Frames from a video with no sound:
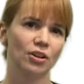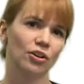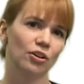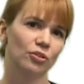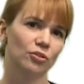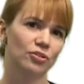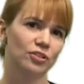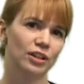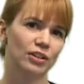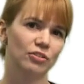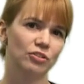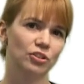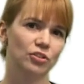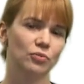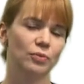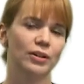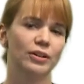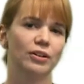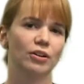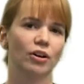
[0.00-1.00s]
Her son
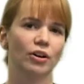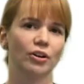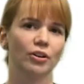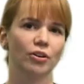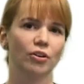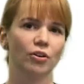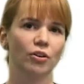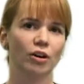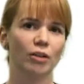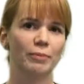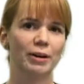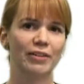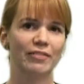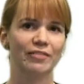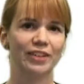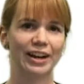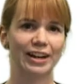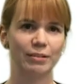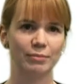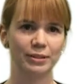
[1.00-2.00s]
just read an article
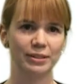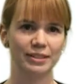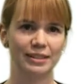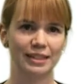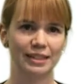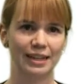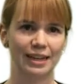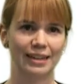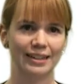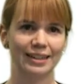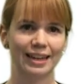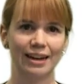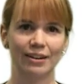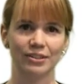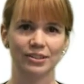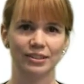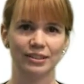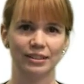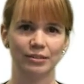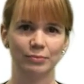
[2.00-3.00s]
about vitamin D and
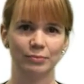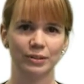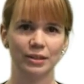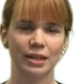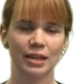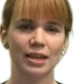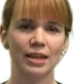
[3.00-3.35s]
calcium.